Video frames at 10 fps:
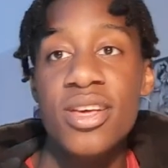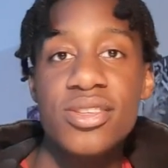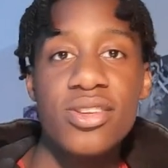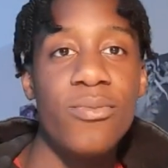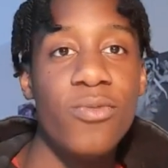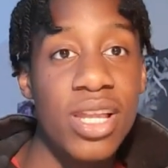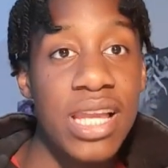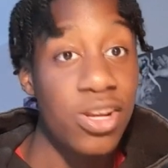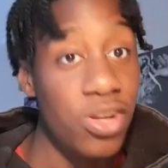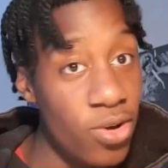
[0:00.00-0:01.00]
So I'm really
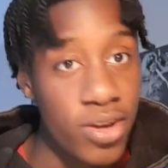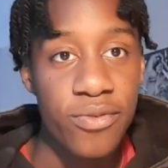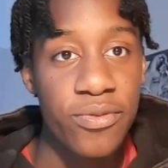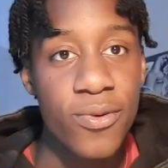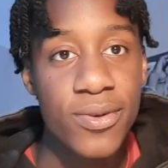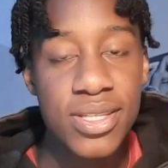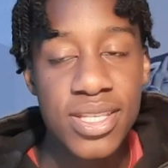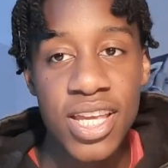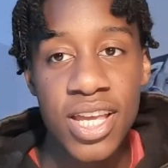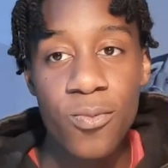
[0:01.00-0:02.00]
looking forward to
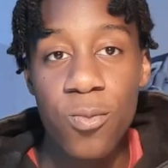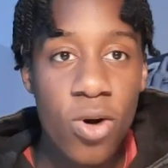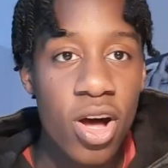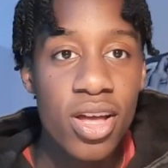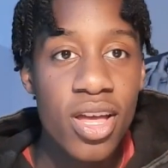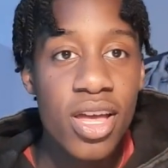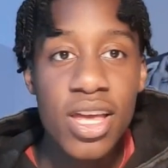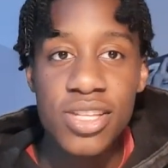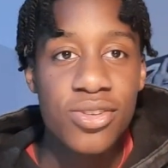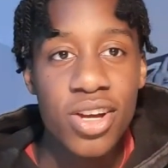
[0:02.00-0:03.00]
seeing what
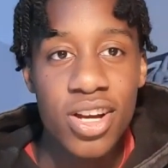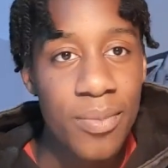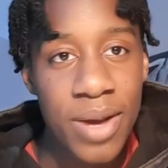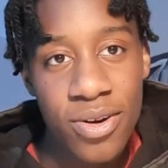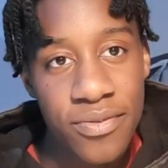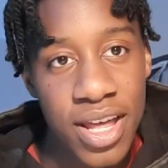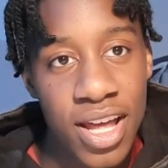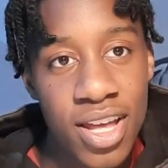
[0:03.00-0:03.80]
is going to come out of that.